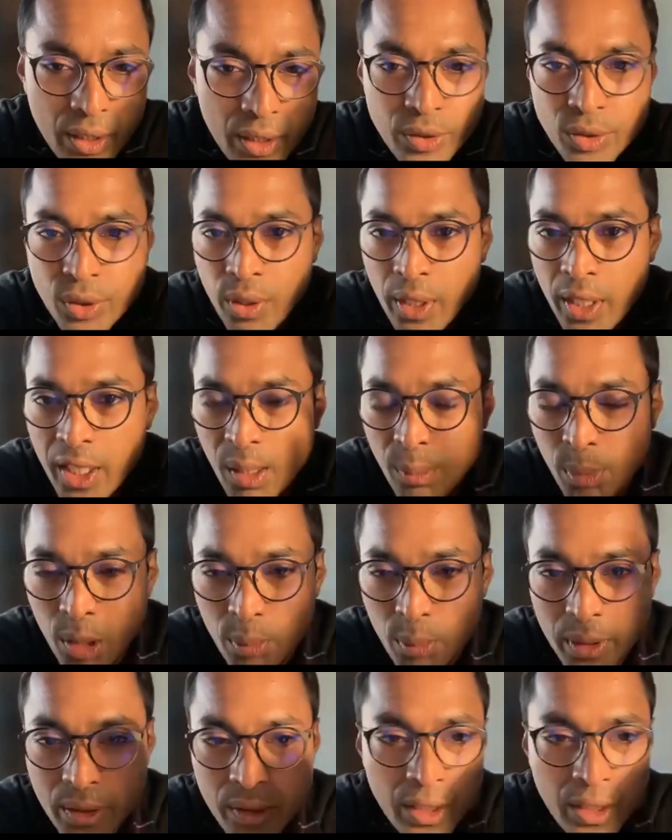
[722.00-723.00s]
or enable
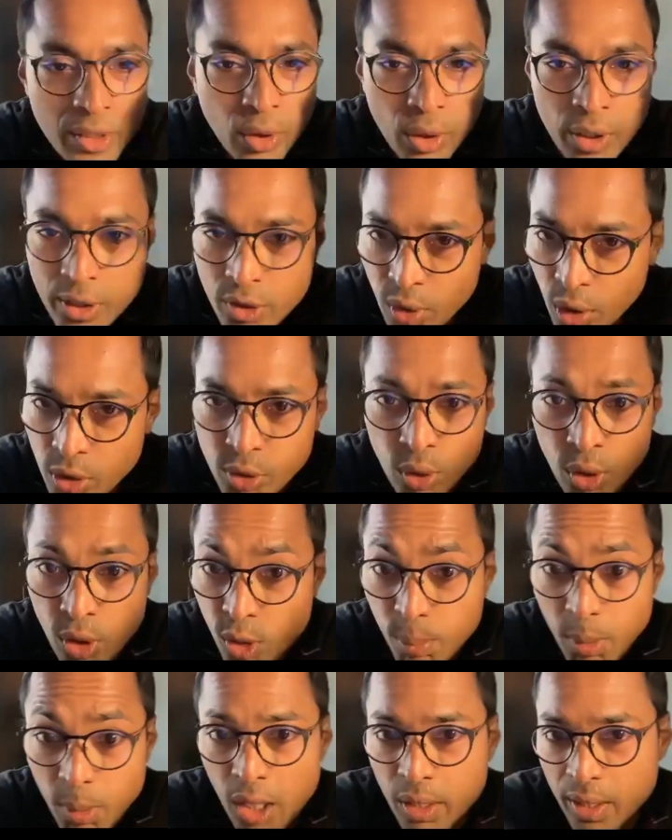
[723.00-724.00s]
business, or it's also going to
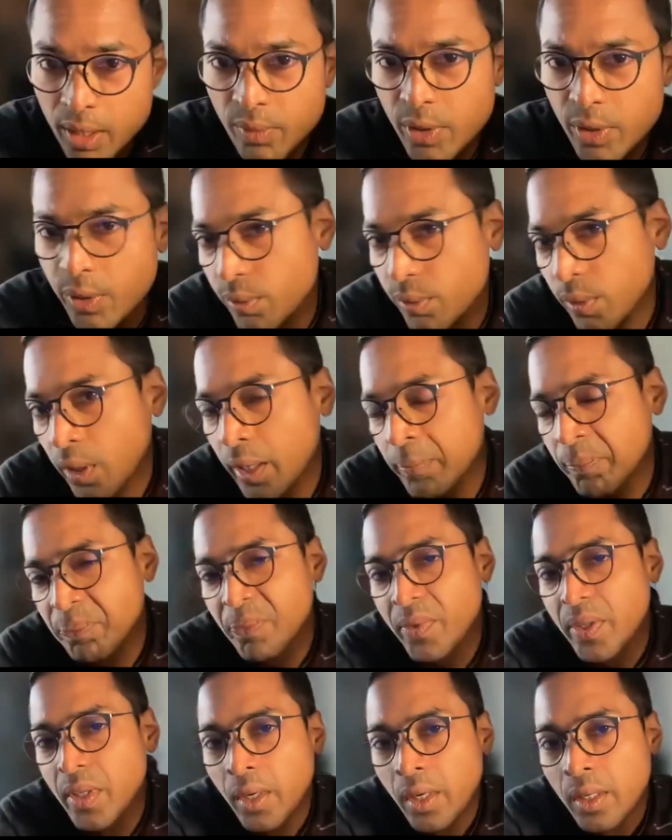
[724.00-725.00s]
block revenue, right?
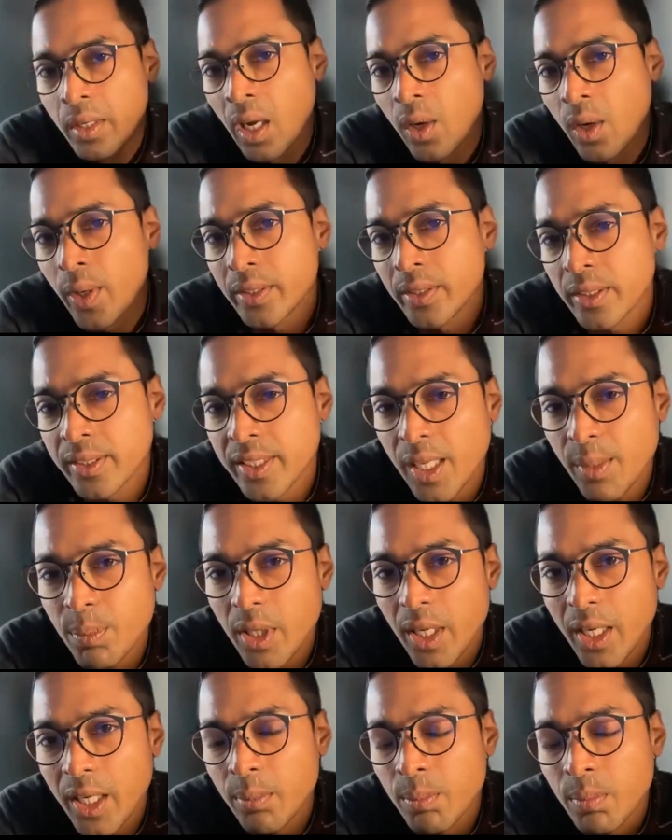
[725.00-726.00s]
Now, at the same
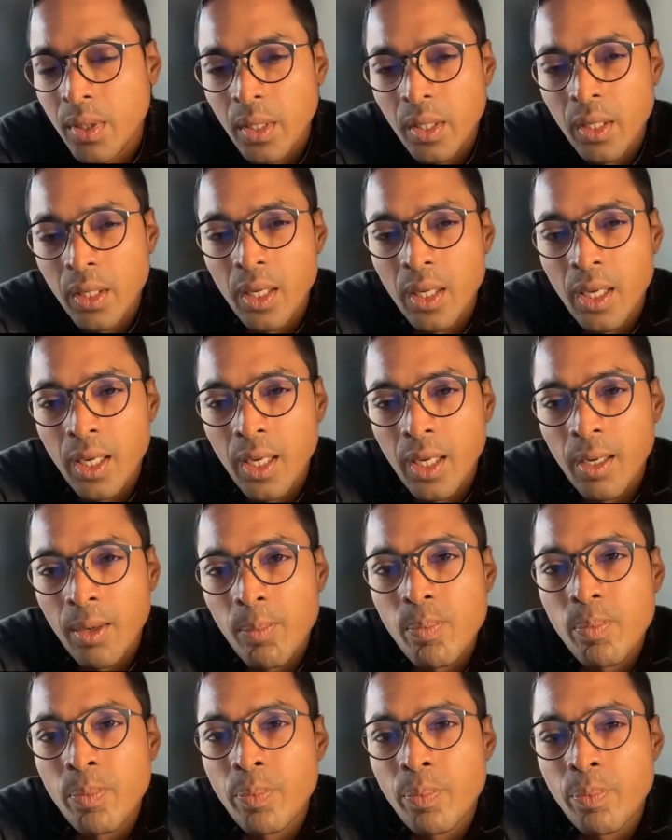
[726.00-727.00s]
time,
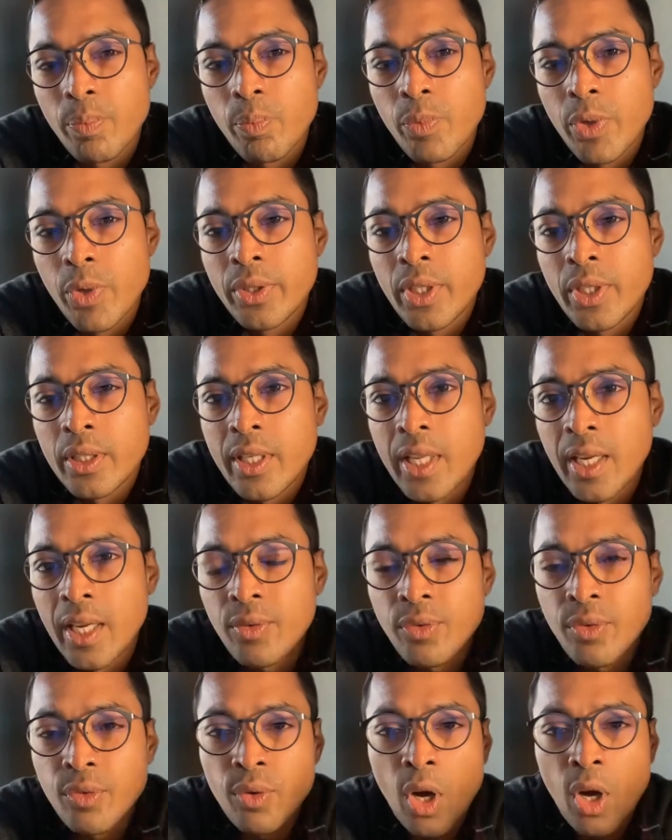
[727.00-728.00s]
the
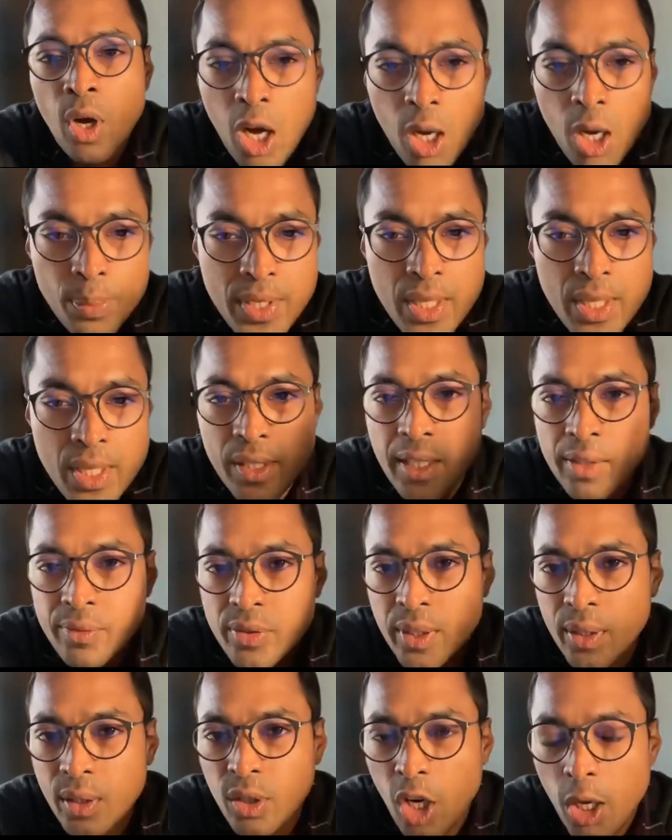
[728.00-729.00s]
DevOps and the
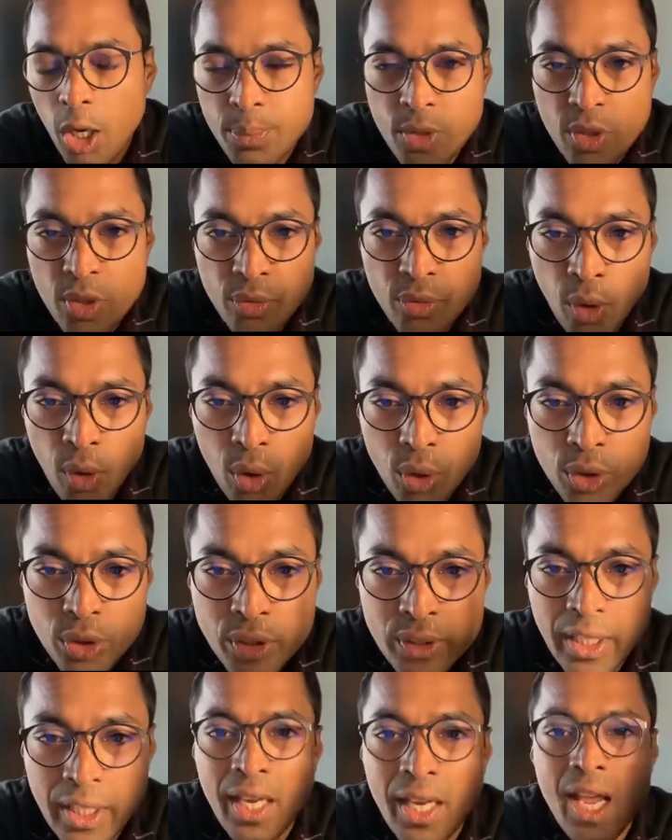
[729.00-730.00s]
DevSecOps folks,
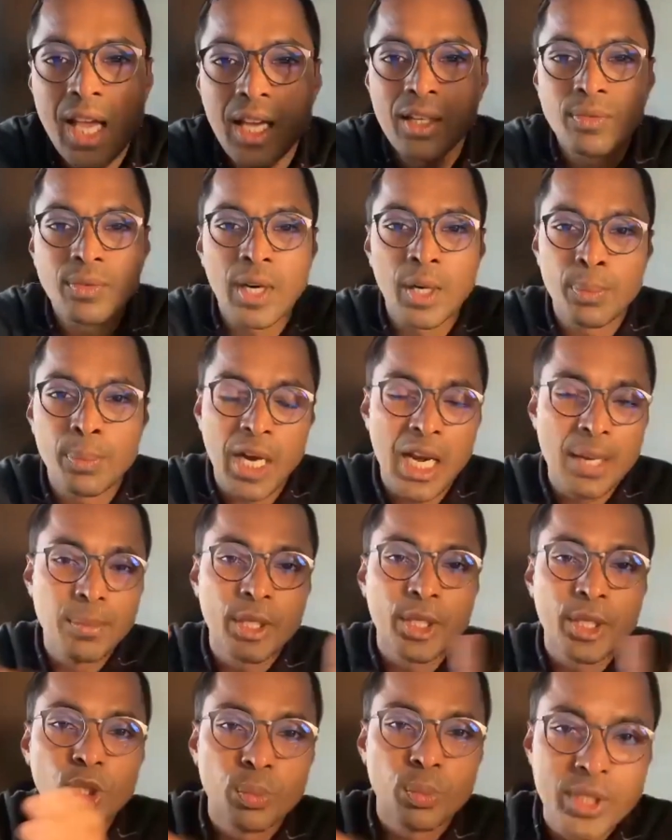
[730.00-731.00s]
they have a
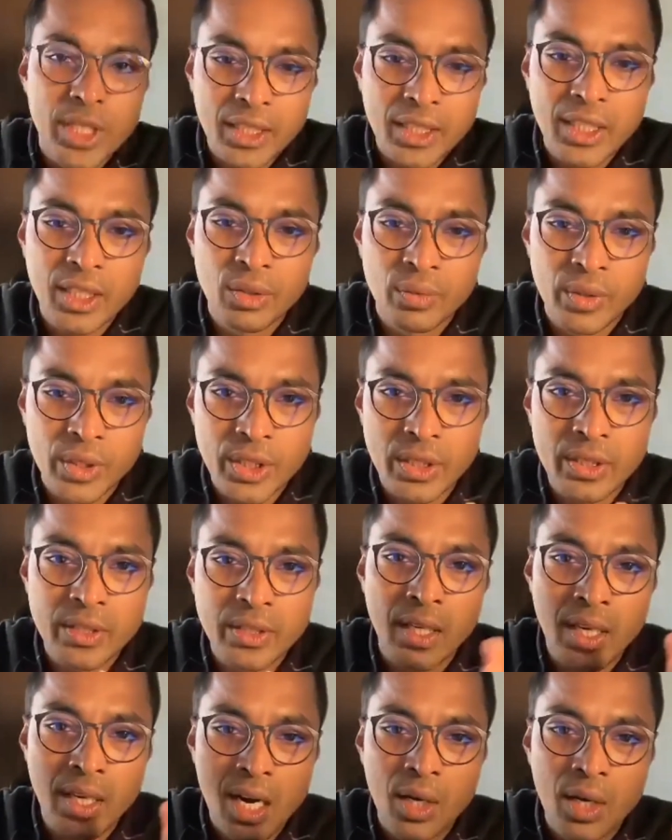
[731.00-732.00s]
primary objective, which is
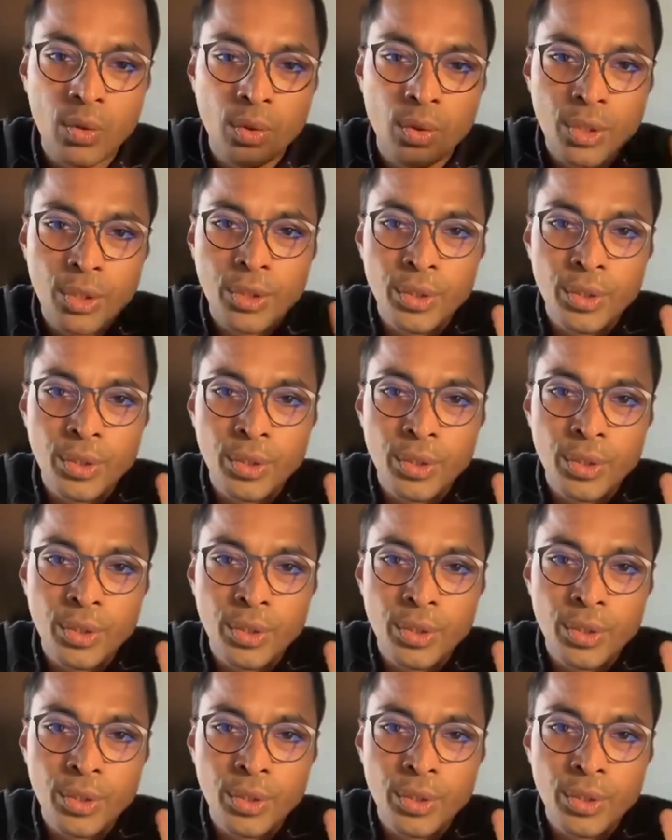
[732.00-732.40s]
around,